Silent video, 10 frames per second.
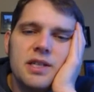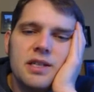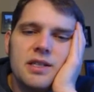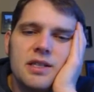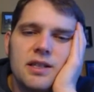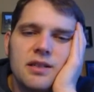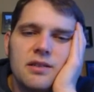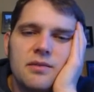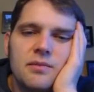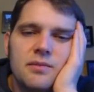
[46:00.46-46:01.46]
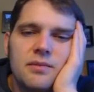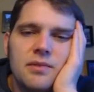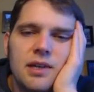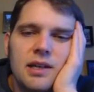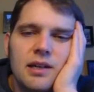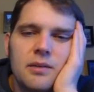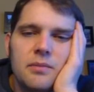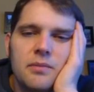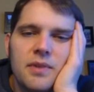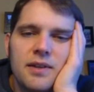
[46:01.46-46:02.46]
is in
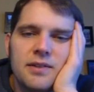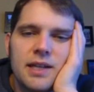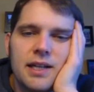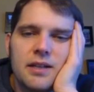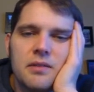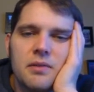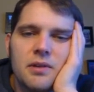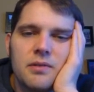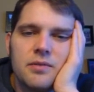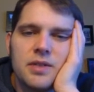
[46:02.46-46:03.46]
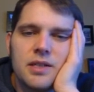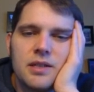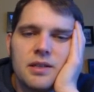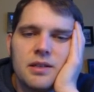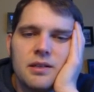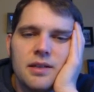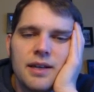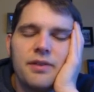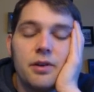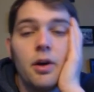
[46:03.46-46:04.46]
their dying throes, like
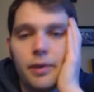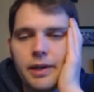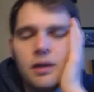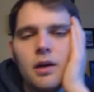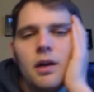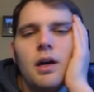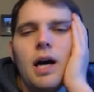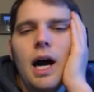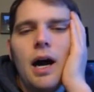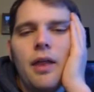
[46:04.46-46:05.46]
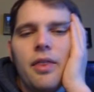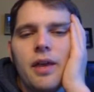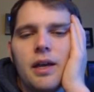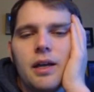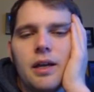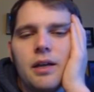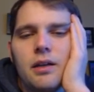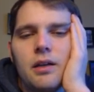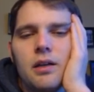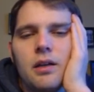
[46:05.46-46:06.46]
if they're coding,
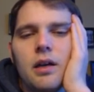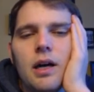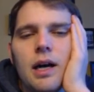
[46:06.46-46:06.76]
then